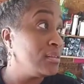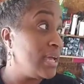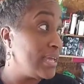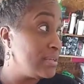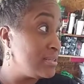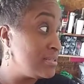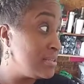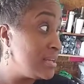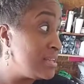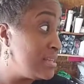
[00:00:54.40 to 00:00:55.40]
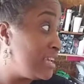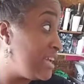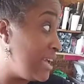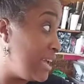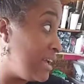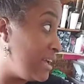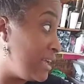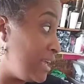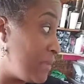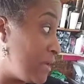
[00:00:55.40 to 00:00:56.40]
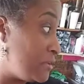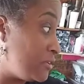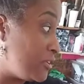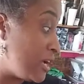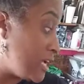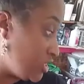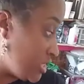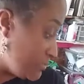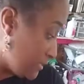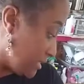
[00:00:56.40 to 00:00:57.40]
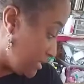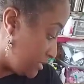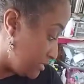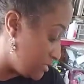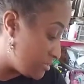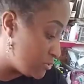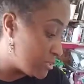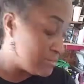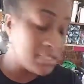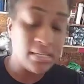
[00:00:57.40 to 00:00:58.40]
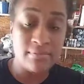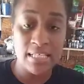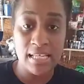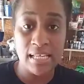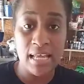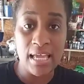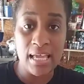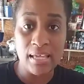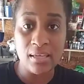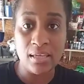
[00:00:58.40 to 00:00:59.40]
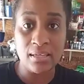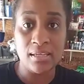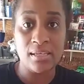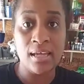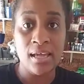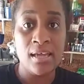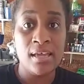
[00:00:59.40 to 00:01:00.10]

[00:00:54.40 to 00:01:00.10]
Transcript: like Sunday, I came out in the garage and I was gonna do some stuff Sunday night, and